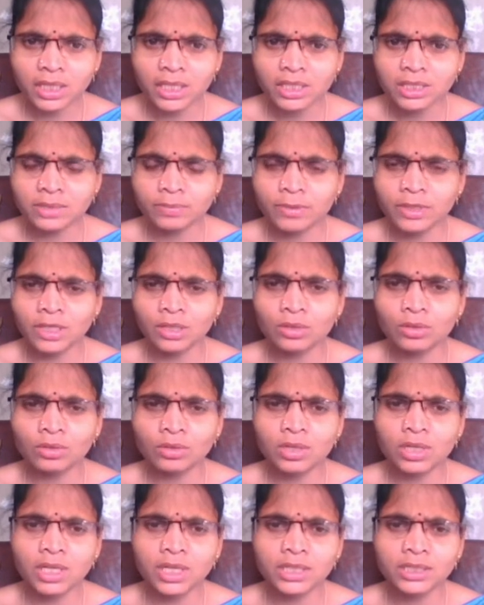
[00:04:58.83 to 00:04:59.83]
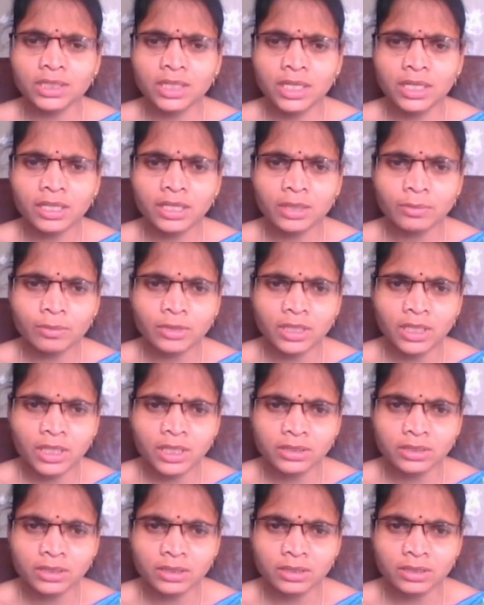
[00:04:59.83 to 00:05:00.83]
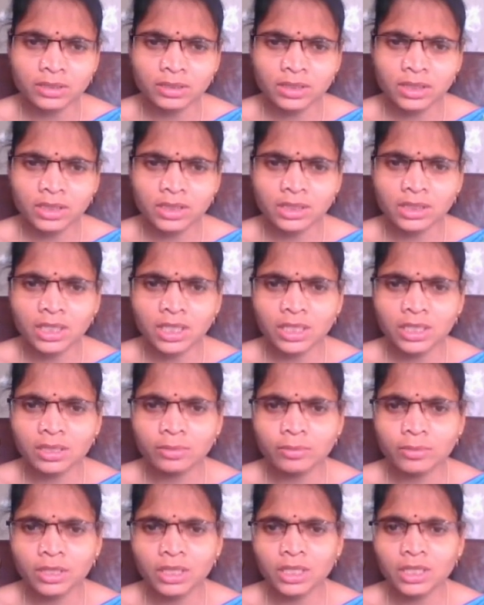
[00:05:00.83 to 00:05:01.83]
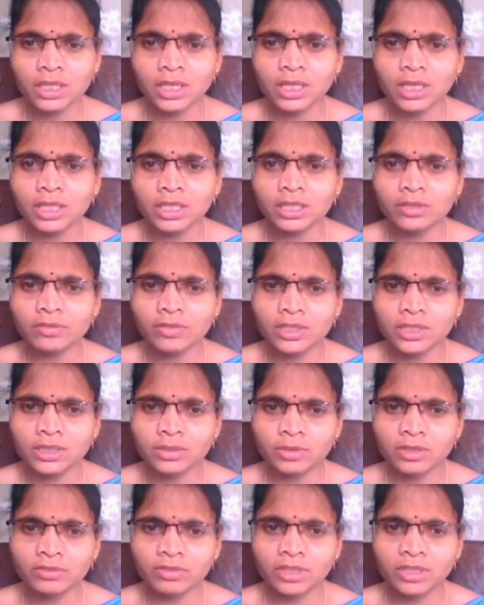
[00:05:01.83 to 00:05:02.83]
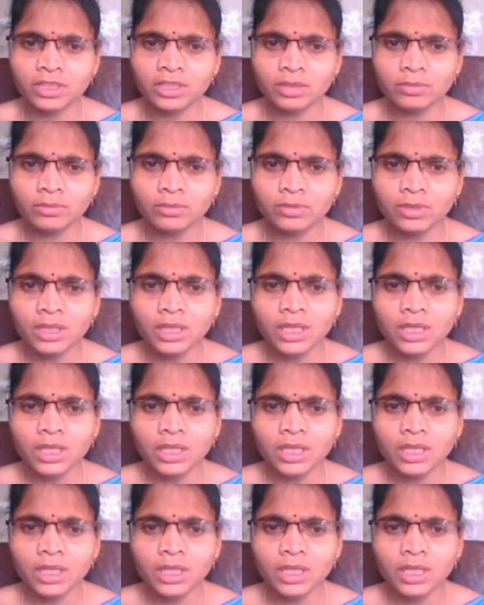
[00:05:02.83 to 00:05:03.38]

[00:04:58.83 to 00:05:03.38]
explain gold laws and applications. Next order molecular difference between them.